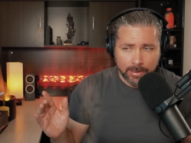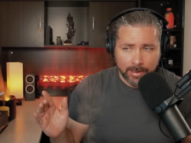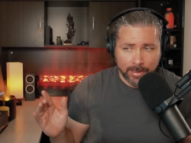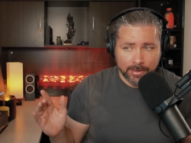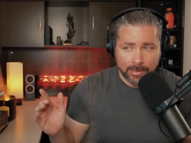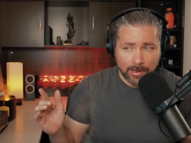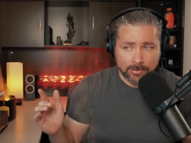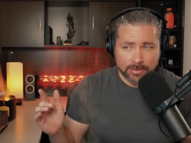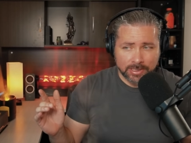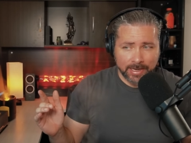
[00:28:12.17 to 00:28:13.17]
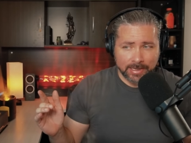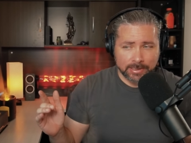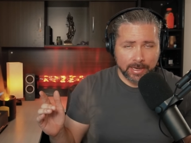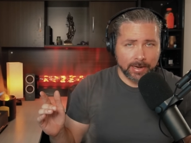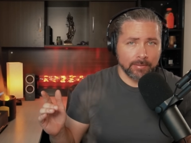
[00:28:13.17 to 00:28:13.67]
And the doctor
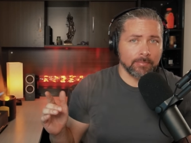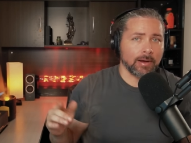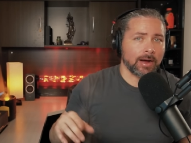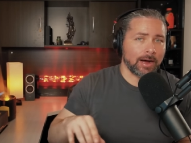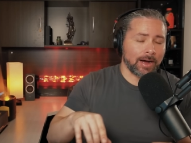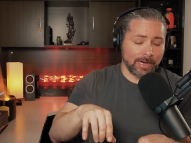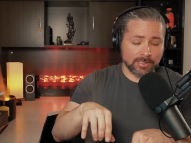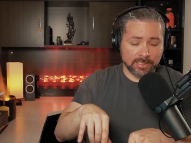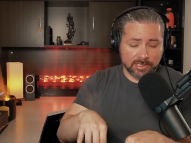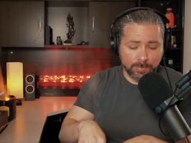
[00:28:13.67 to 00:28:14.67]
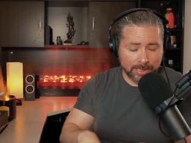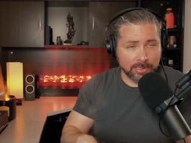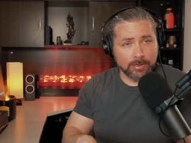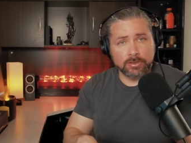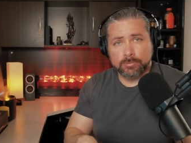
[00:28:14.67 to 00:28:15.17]
says that I
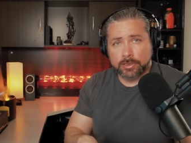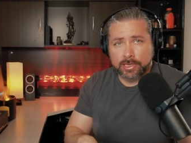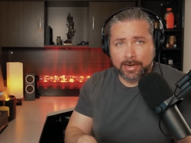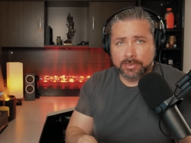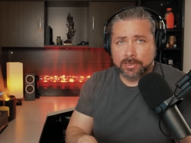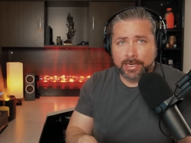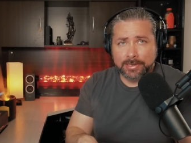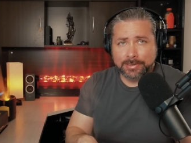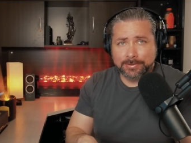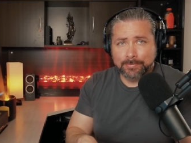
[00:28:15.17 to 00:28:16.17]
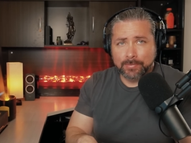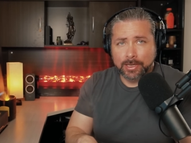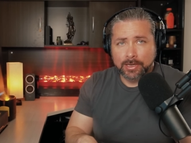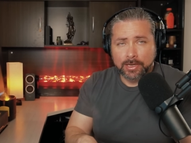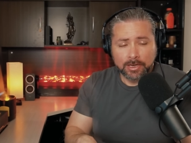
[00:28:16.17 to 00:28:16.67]
suspected it was a Munchausen case,
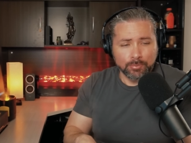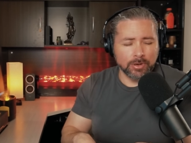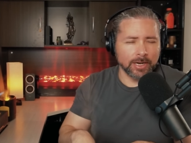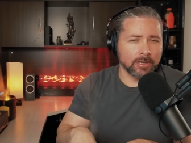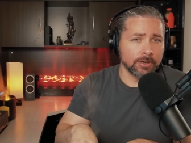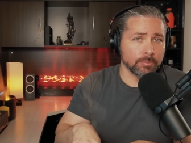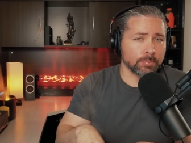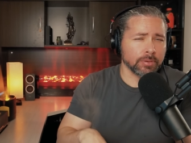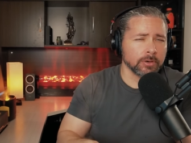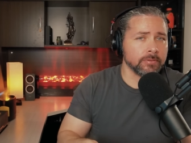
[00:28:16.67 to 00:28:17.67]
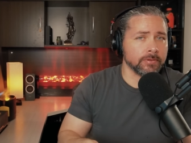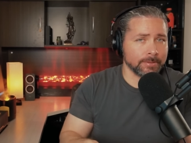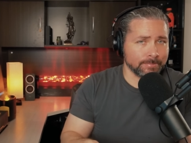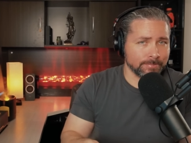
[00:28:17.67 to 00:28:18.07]
but I couldn't prove it.